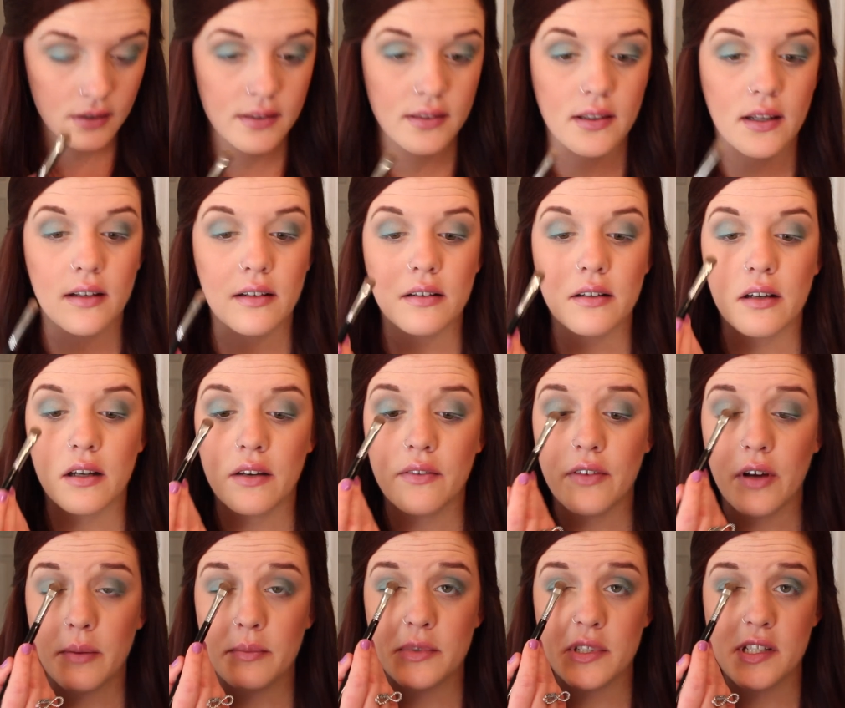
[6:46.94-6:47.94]
And that'll kind of
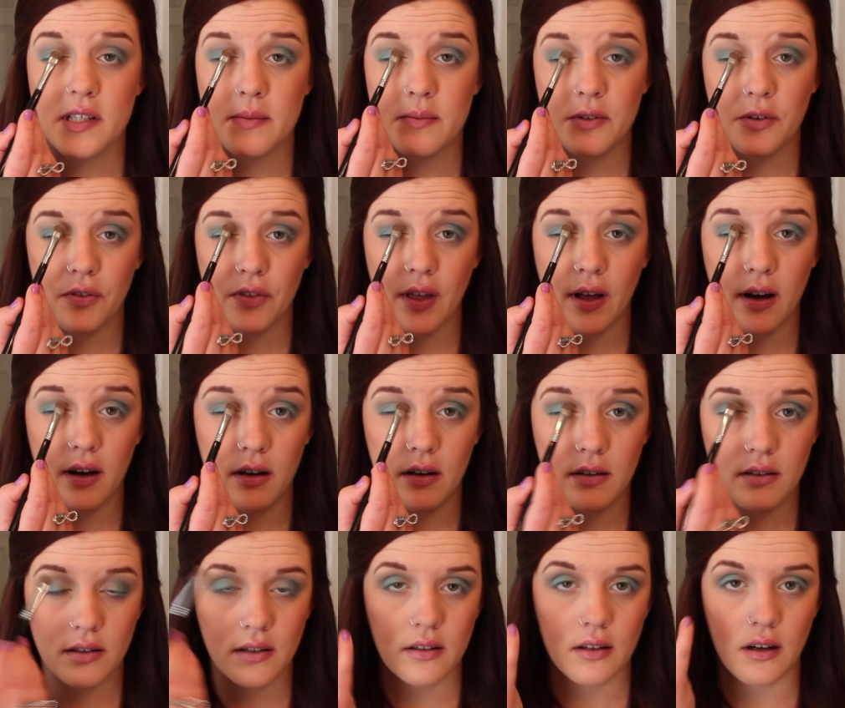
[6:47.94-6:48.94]
help to smooth
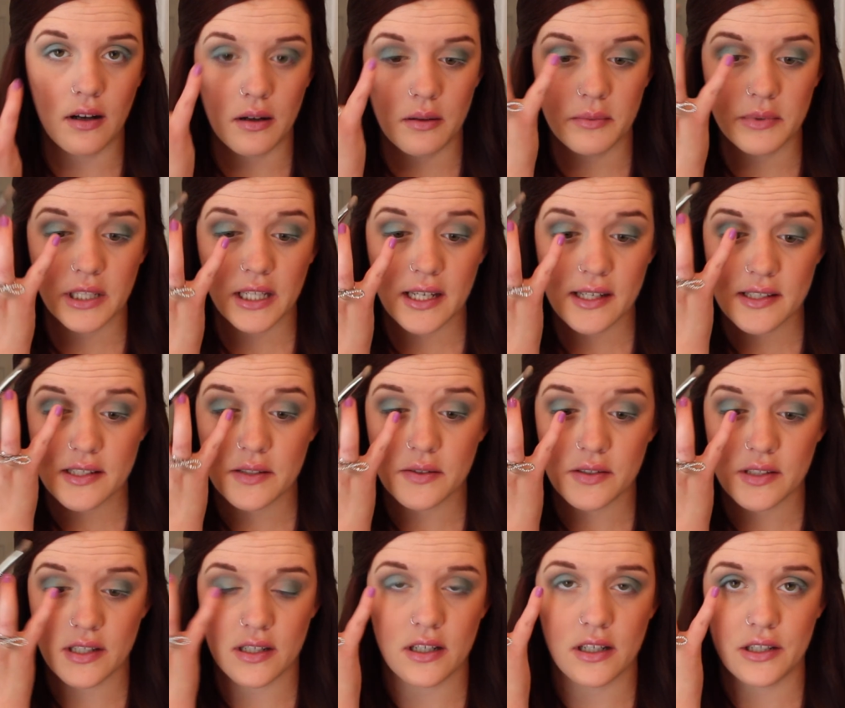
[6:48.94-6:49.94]
out in case there
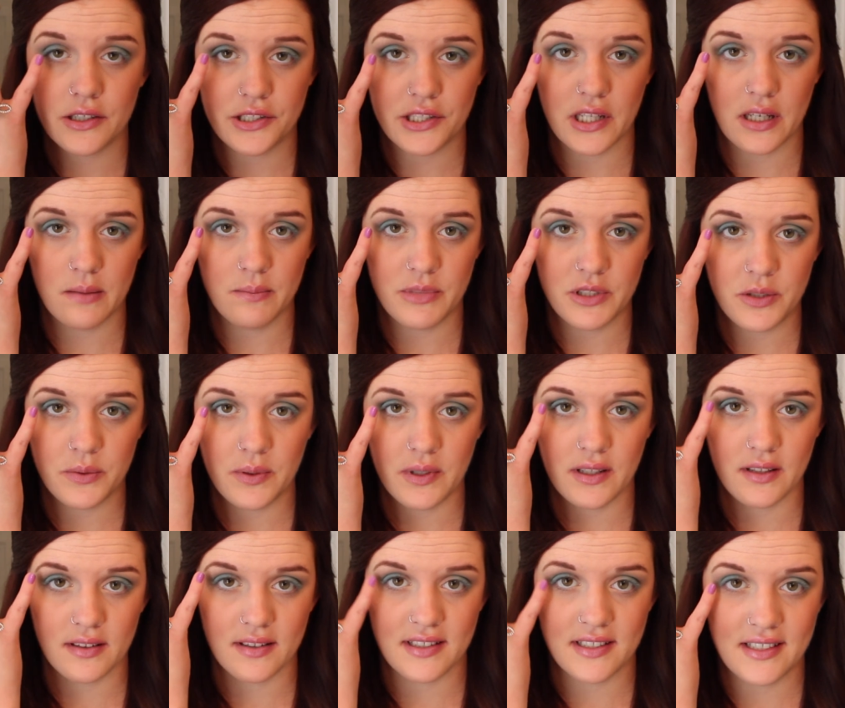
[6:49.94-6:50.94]
was a harsh line
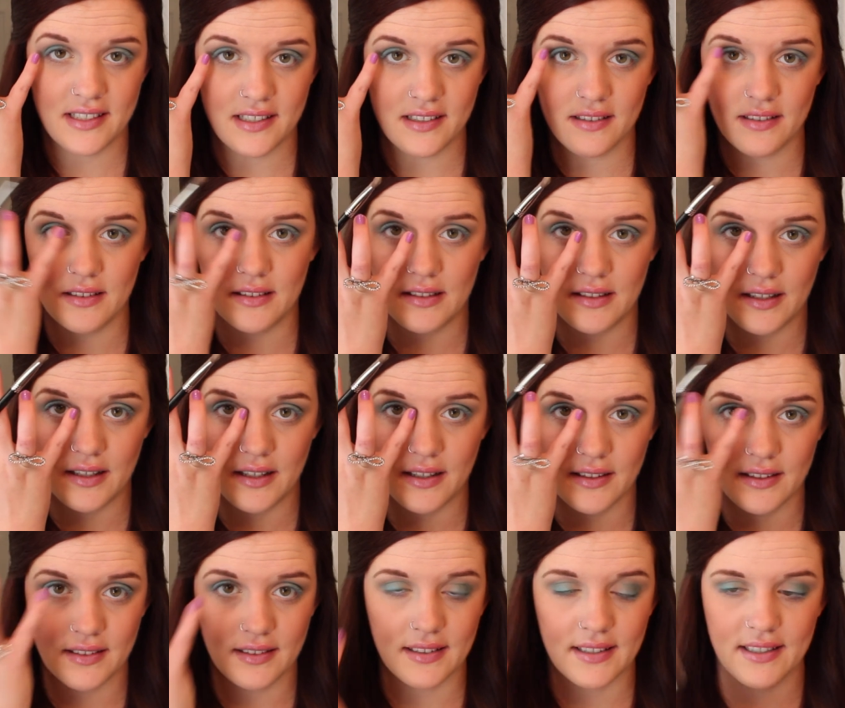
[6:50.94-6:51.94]
between the teal
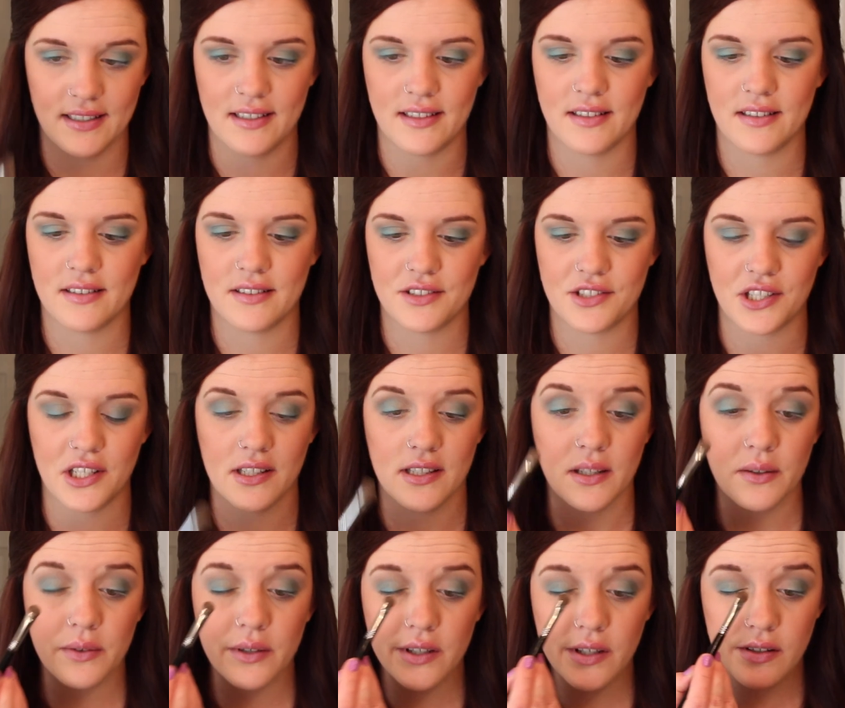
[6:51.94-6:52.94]
and the light shade
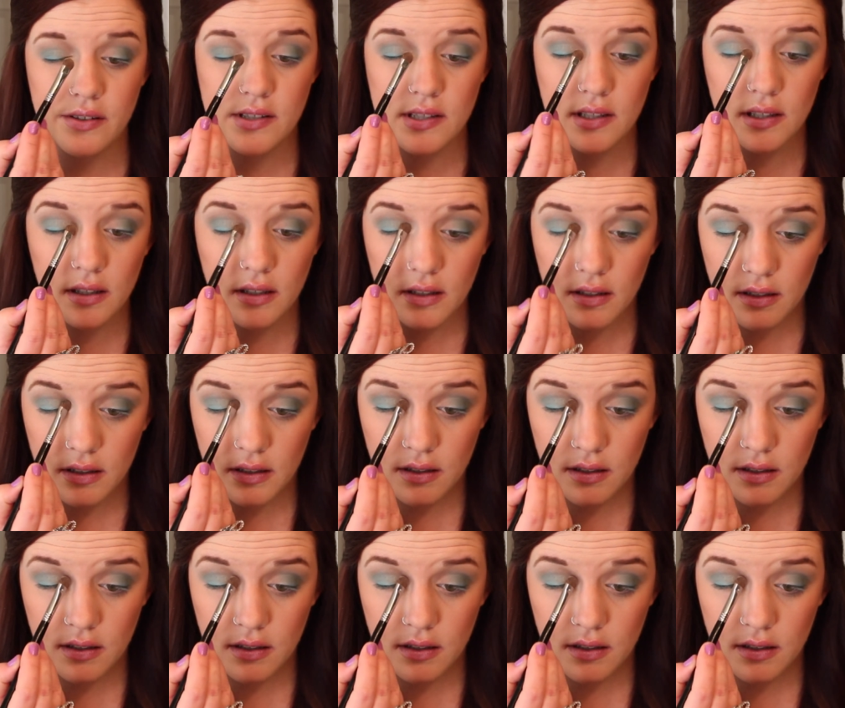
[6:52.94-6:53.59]
that we're using.